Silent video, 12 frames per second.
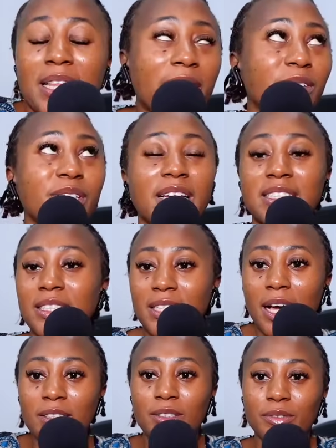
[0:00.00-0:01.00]
And I know, yes,
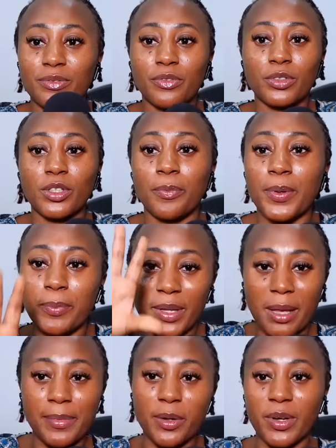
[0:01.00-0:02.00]
it's out of topic,
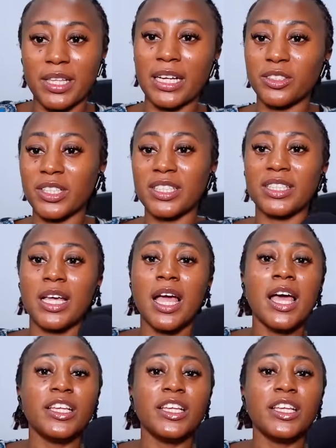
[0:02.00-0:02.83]
but let me quickly address it.